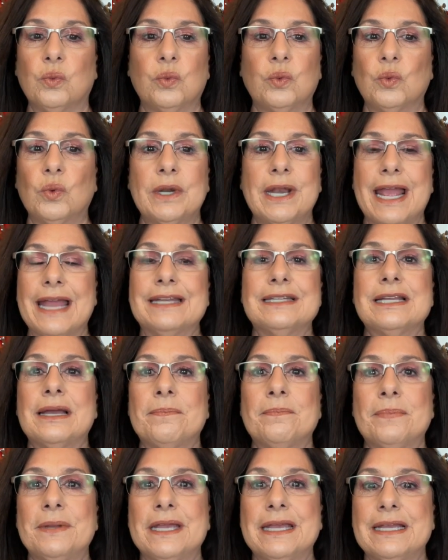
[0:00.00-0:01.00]
would end
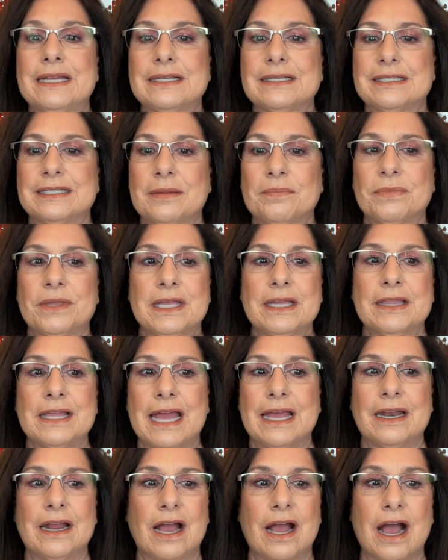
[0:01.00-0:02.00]
up being something
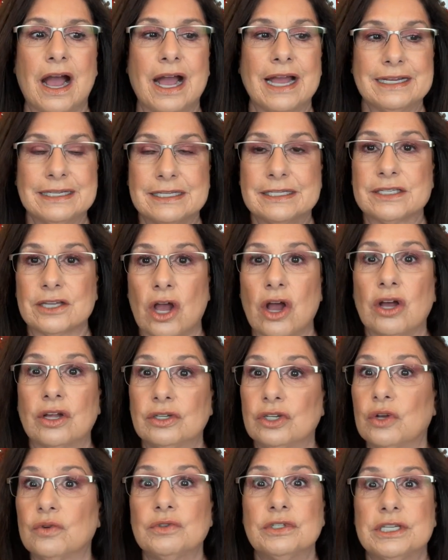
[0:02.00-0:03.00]
that I saw
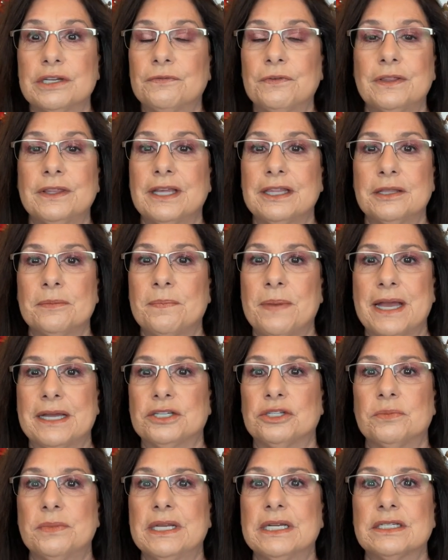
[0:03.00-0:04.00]
no different than the
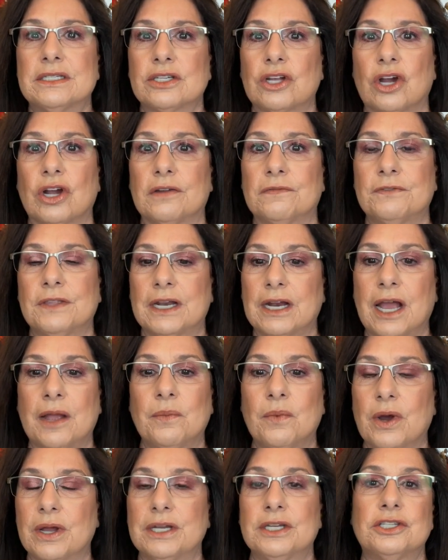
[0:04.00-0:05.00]
pashmina scarf that I
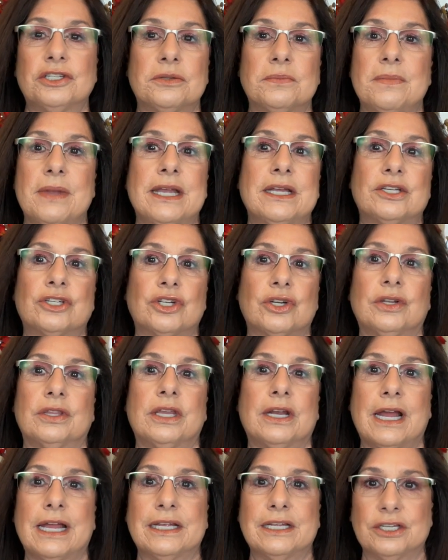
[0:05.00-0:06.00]
wanted to make sure
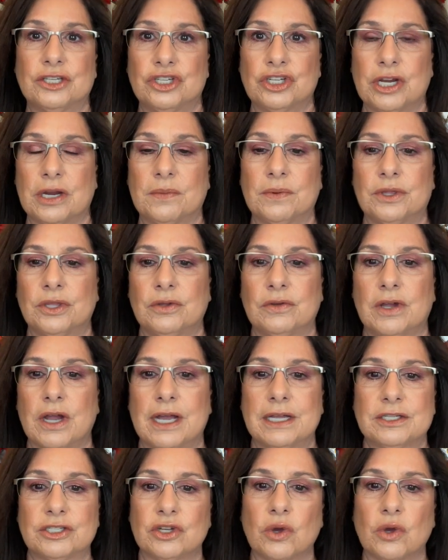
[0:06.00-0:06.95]
that I can share with you guys.